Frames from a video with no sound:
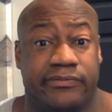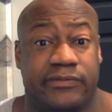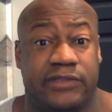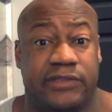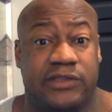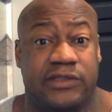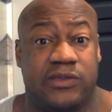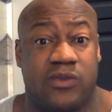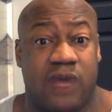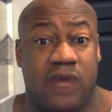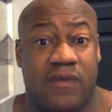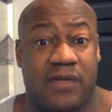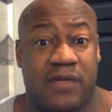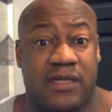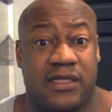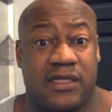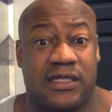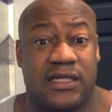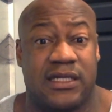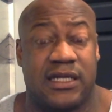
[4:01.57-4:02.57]
this
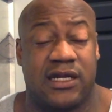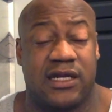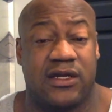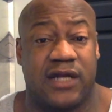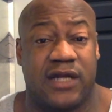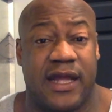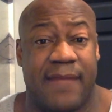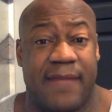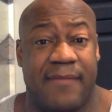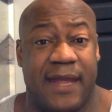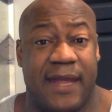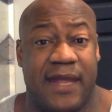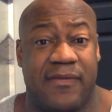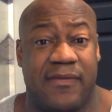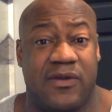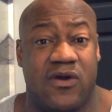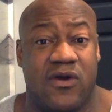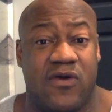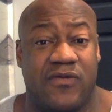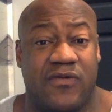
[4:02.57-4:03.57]
woman and that
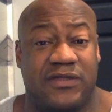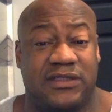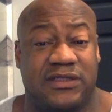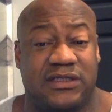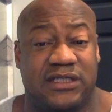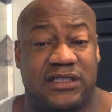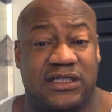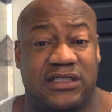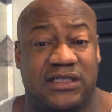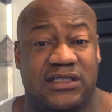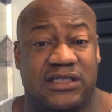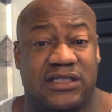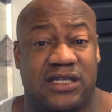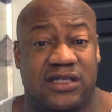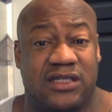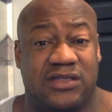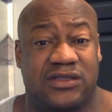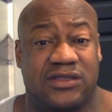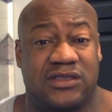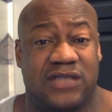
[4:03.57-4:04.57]
baby over
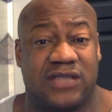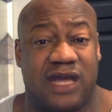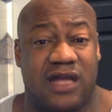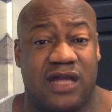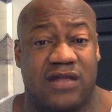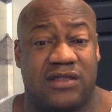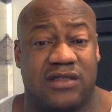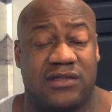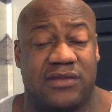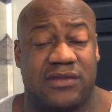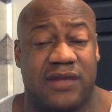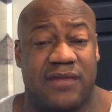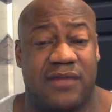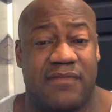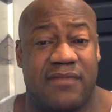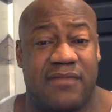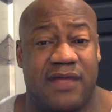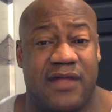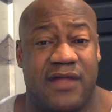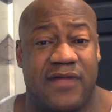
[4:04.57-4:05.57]
$600 a
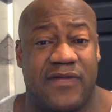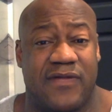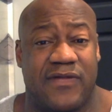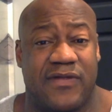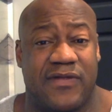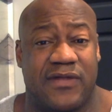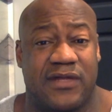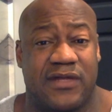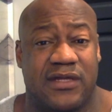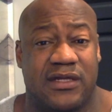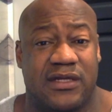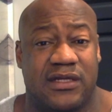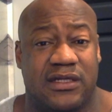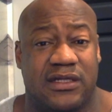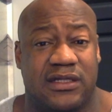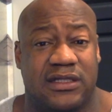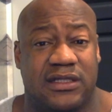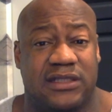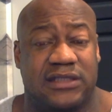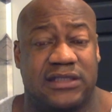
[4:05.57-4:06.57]
month.
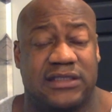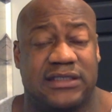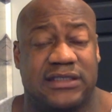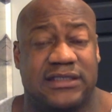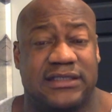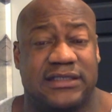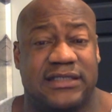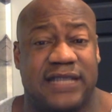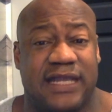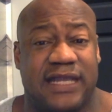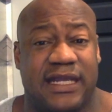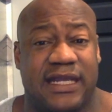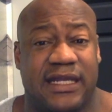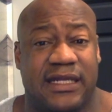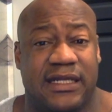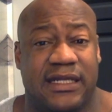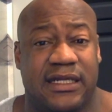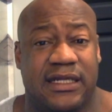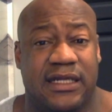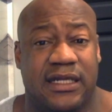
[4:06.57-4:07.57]
This is insane.
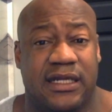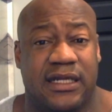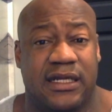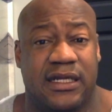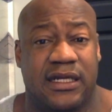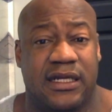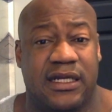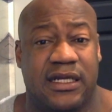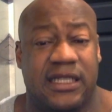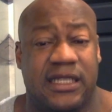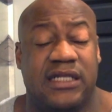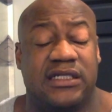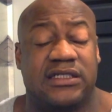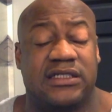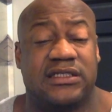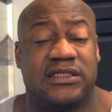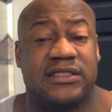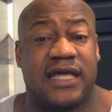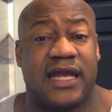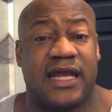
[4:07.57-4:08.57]
He
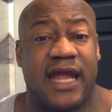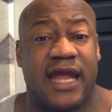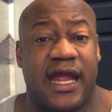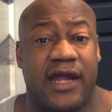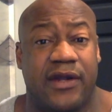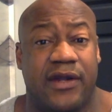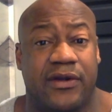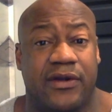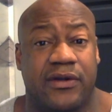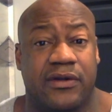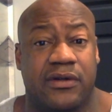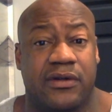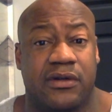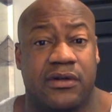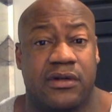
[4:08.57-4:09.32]
did this out of anger.